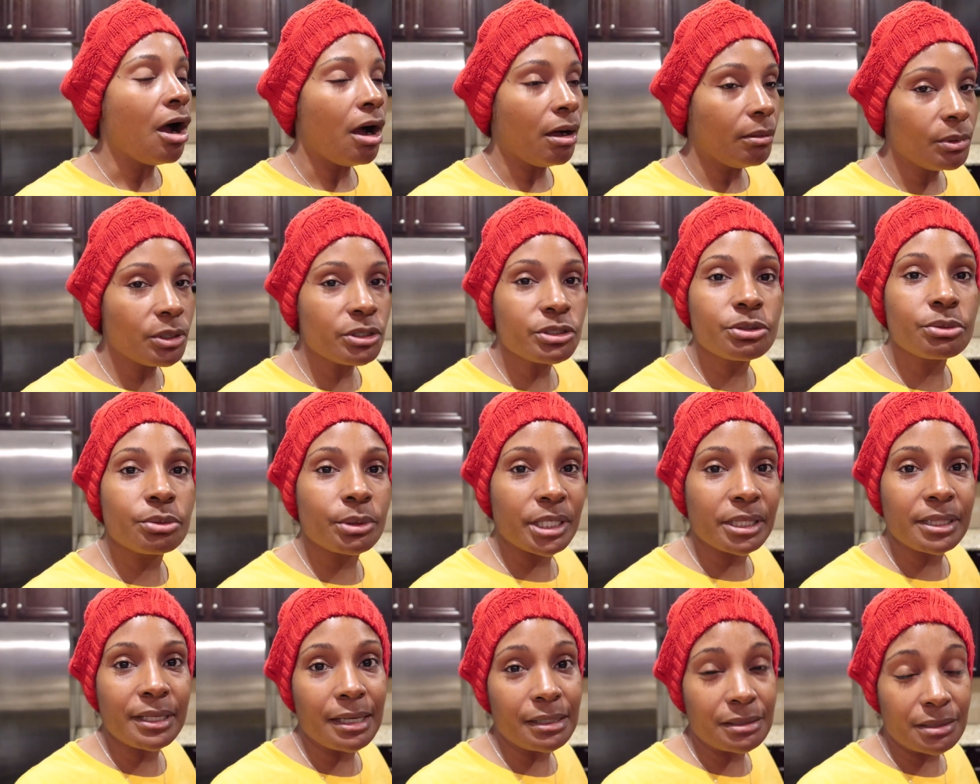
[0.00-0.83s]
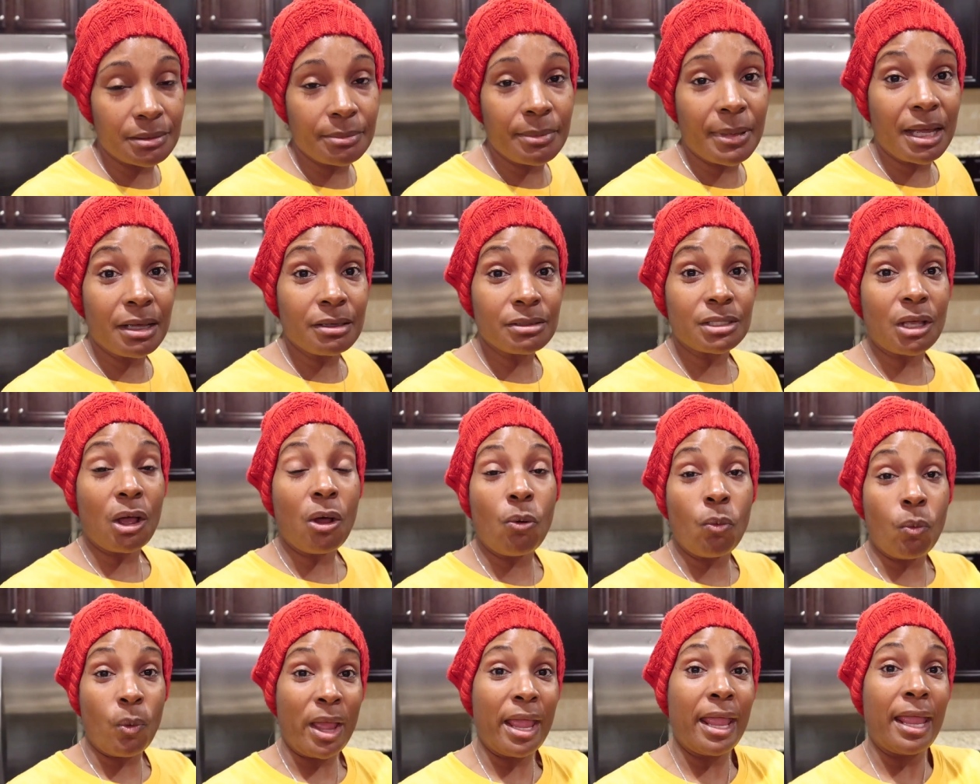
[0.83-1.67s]
almost 3,000 miles
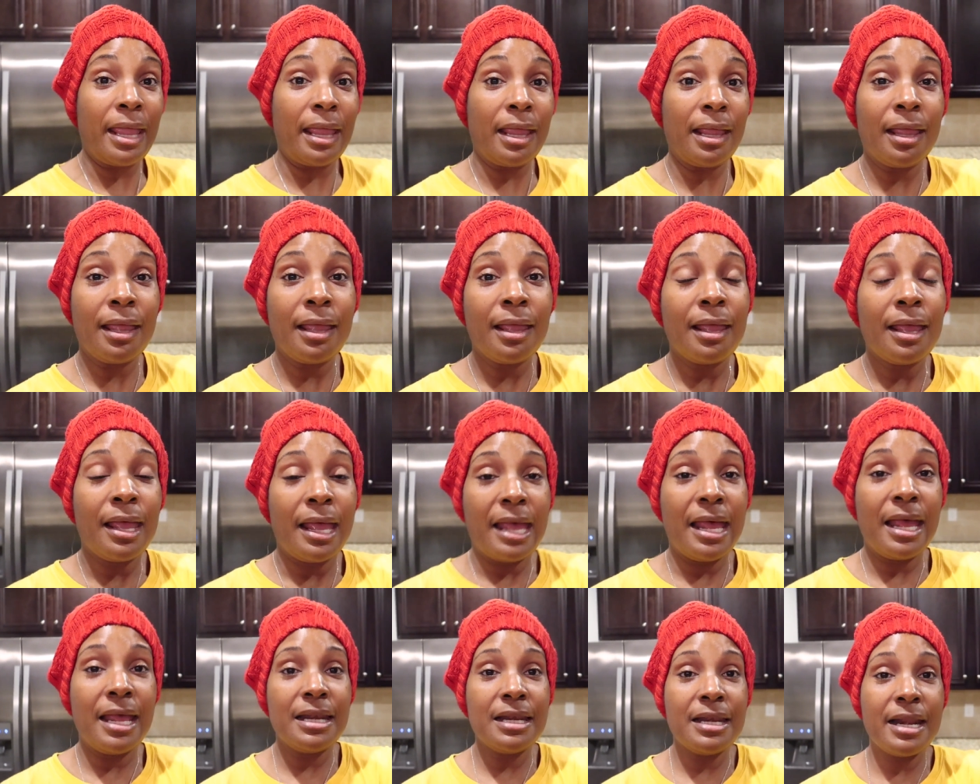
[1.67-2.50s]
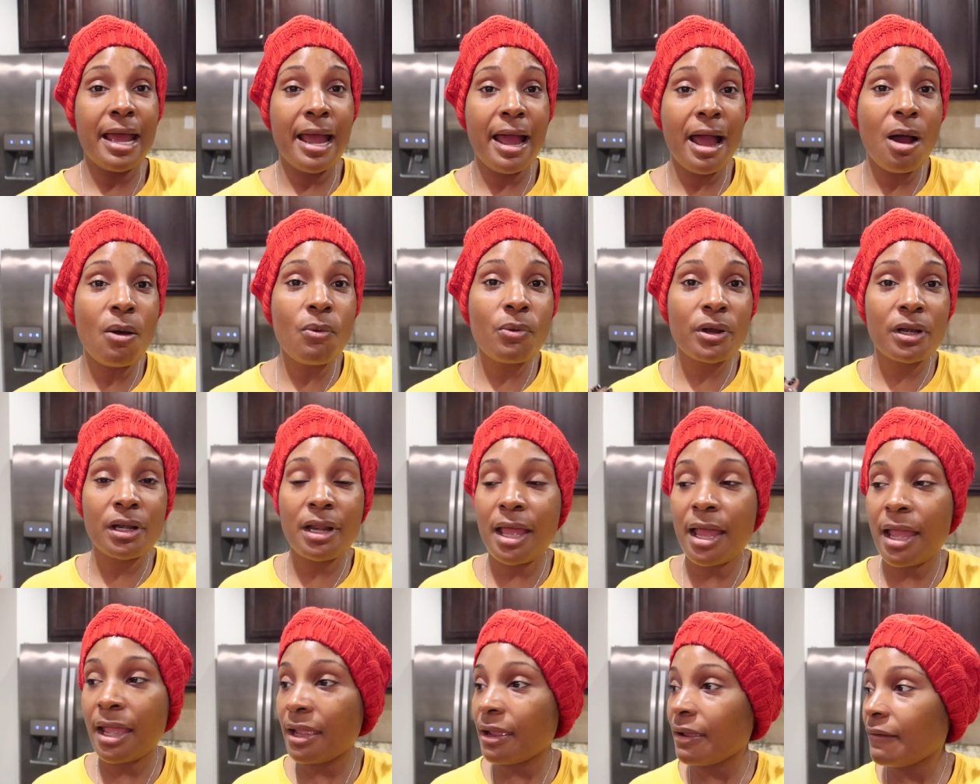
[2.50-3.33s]
away. And now we're
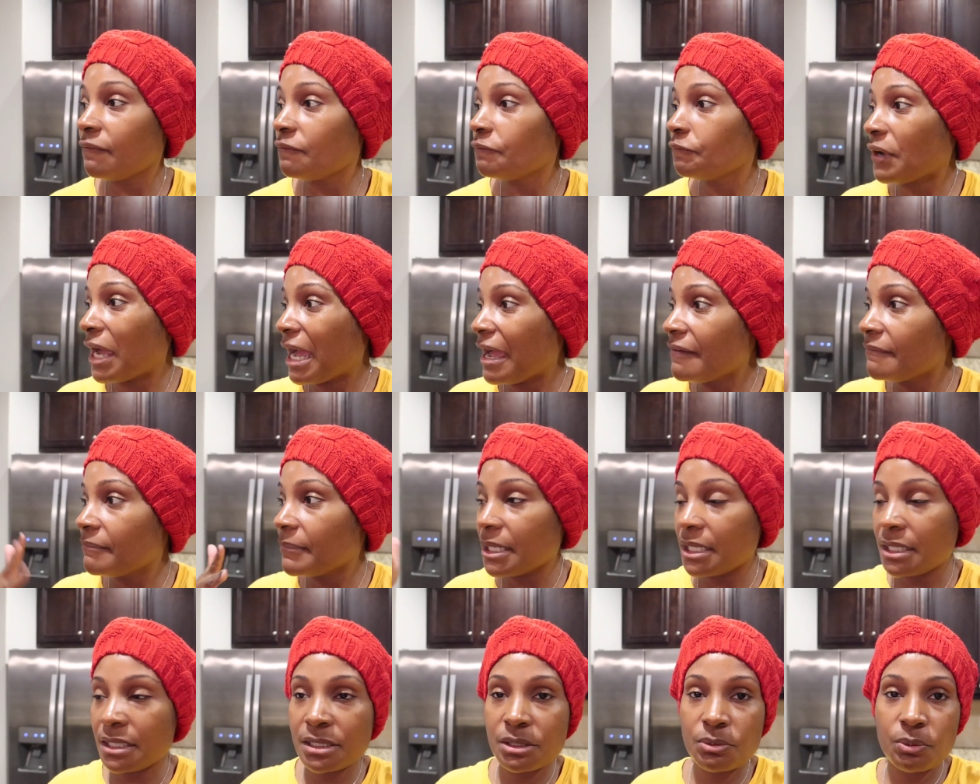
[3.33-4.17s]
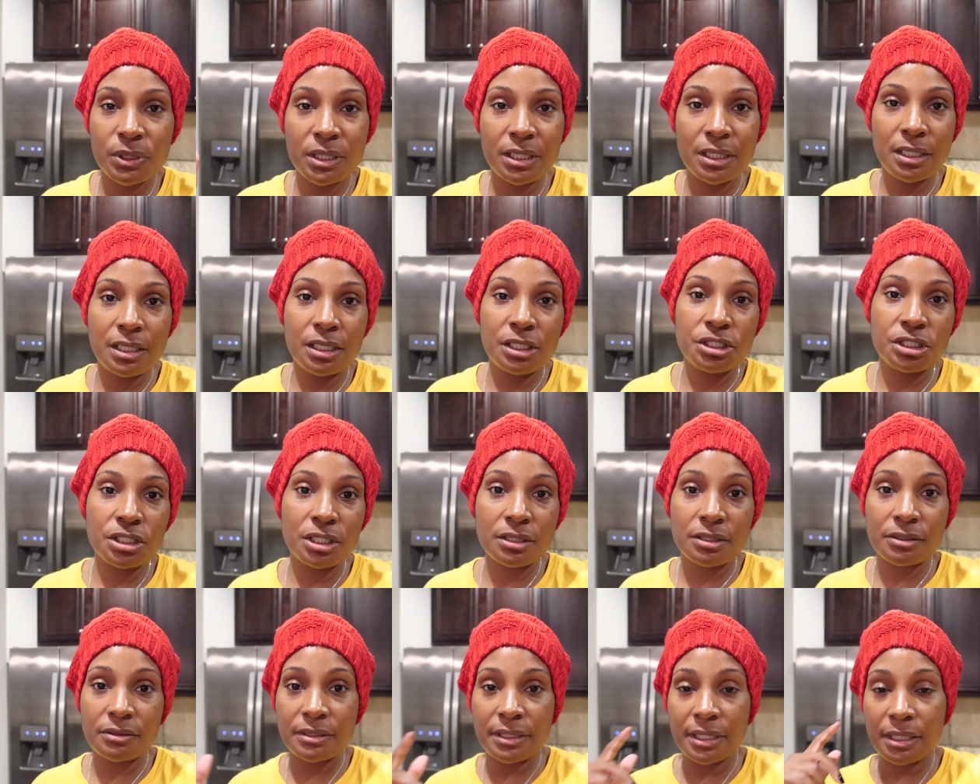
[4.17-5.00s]
like five minutes within each
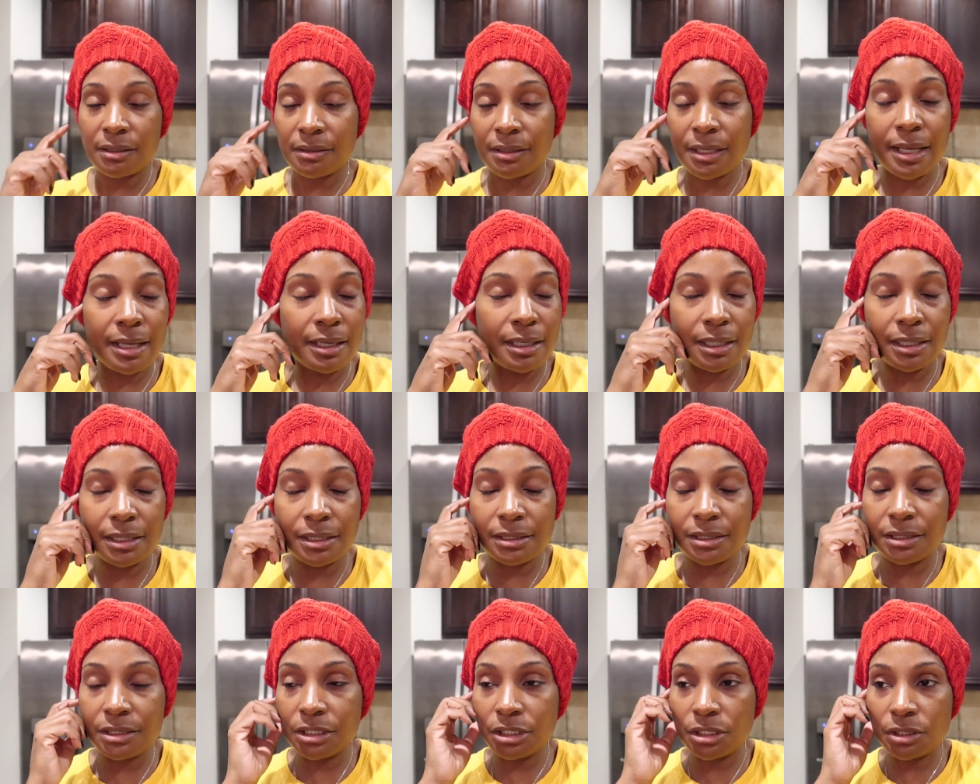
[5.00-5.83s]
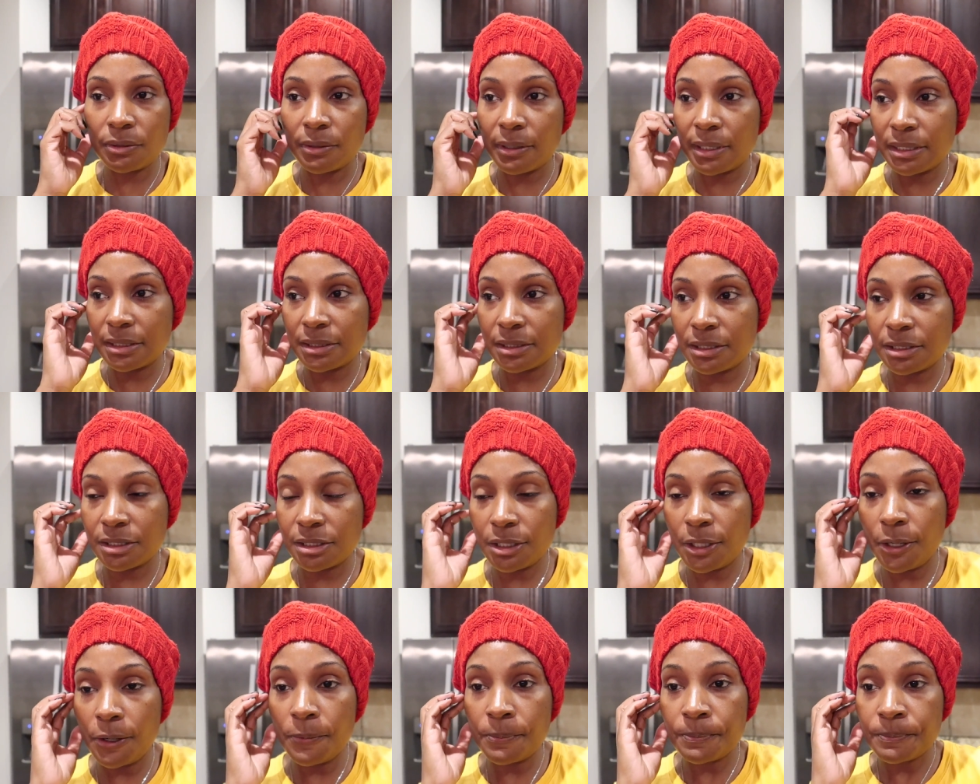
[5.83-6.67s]
other now. Like it's just crazy.
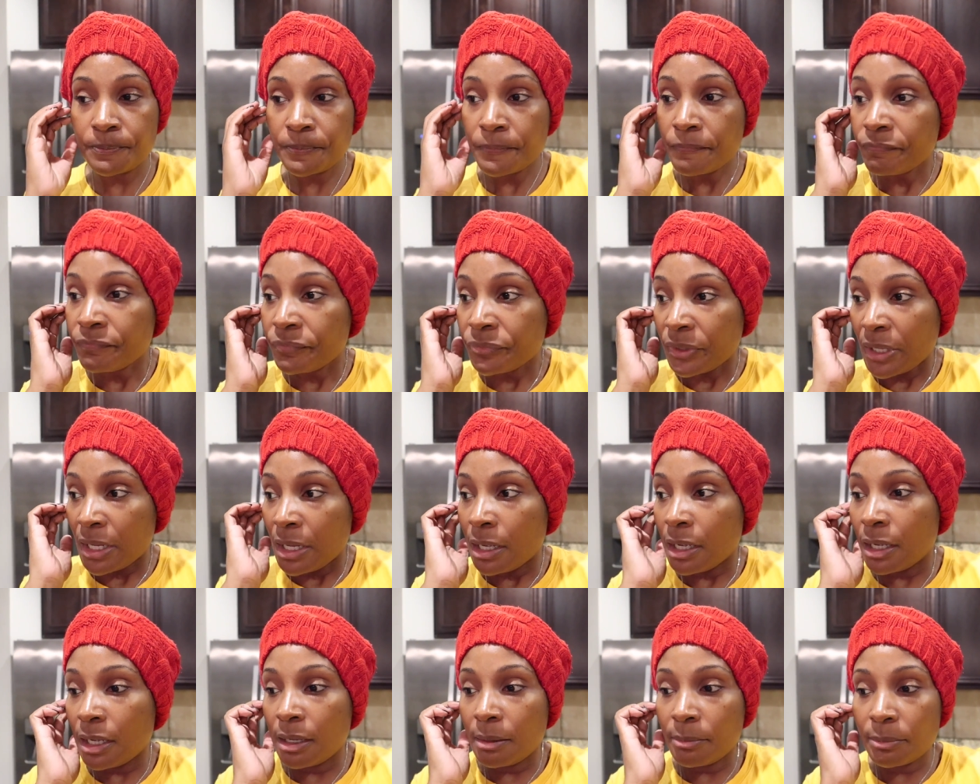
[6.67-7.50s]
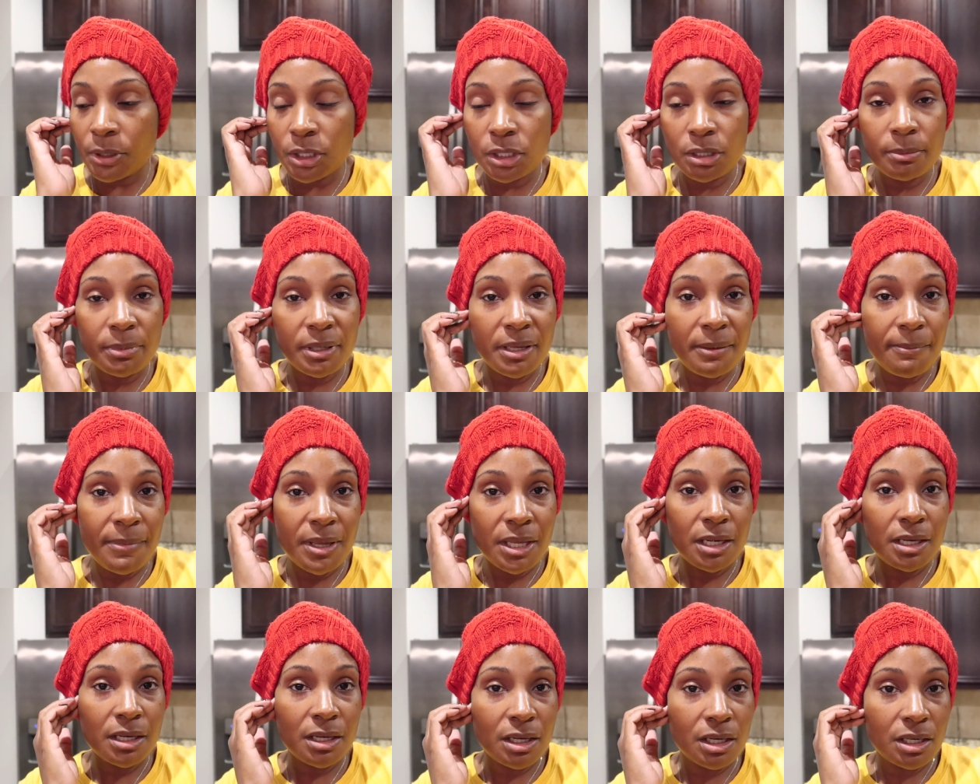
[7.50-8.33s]
So I'm gonna be
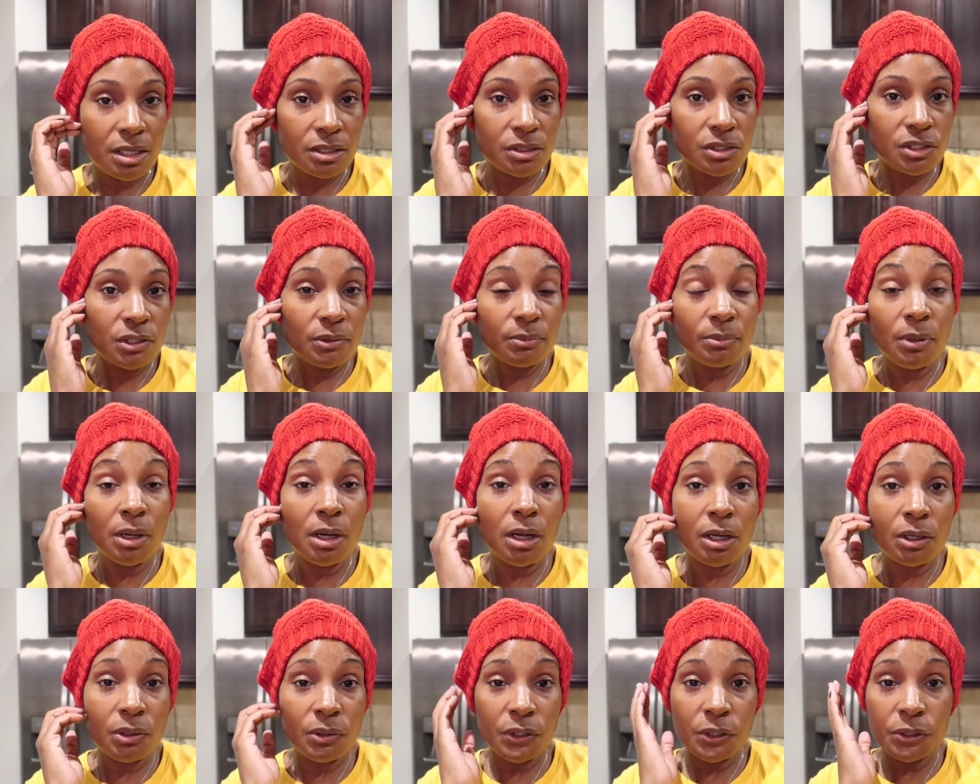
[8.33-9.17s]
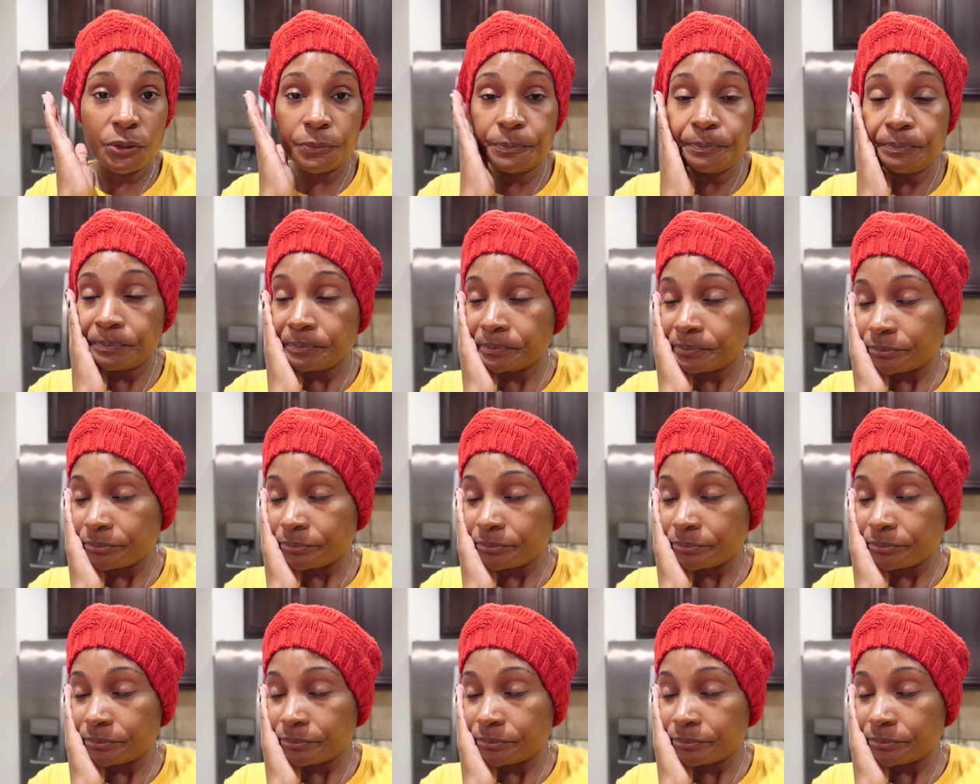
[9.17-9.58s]
meeting her tomorrow